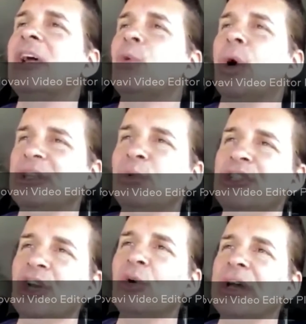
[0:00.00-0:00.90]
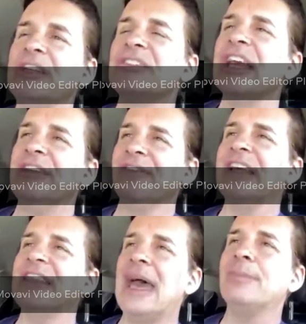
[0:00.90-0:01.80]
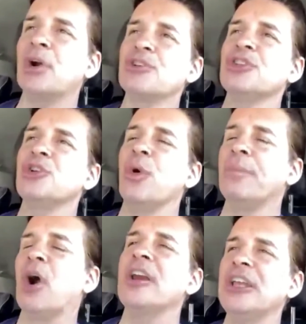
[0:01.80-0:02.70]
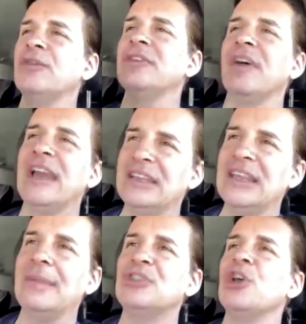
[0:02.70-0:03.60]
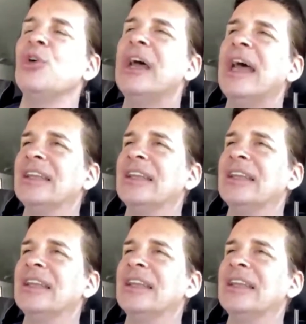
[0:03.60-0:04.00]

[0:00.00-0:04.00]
What you would do is invite that person to a party you've invited them to